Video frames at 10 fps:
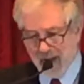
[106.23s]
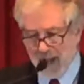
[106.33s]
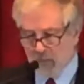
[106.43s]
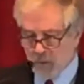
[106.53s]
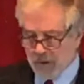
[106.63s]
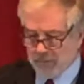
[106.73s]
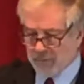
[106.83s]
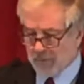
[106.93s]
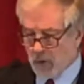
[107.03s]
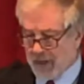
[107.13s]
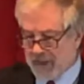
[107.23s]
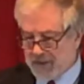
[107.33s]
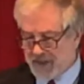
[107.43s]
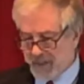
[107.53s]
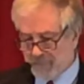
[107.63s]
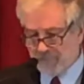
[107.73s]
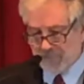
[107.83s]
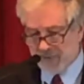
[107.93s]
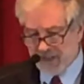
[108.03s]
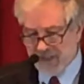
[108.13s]
I would have gone into some
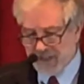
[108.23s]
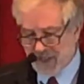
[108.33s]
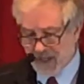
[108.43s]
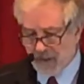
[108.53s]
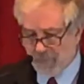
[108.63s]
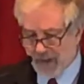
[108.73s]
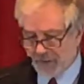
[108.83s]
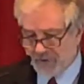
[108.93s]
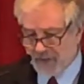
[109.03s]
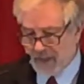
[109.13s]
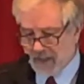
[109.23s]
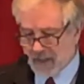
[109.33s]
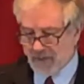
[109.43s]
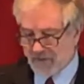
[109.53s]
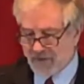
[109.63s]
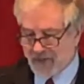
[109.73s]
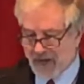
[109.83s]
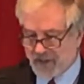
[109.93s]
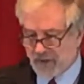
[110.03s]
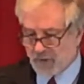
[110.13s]
detail about the
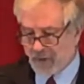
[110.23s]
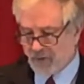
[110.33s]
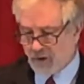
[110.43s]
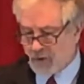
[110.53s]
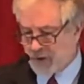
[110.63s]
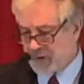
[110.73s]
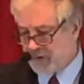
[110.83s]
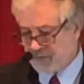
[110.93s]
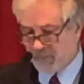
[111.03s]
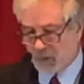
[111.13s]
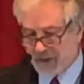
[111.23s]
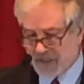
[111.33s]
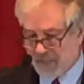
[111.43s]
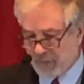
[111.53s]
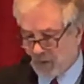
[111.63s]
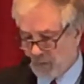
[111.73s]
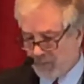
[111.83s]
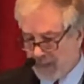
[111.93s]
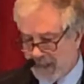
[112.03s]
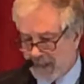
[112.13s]
sanctions resolution, for example,
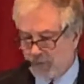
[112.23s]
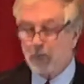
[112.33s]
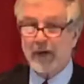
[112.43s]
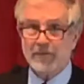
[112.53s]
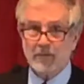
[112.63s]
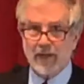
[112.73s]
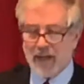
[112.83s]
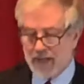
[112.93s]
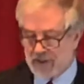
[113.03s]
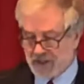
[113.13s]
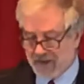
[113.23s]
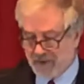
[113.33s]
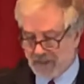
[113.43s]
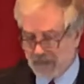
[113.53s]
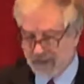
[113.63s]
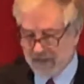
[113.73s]
2397,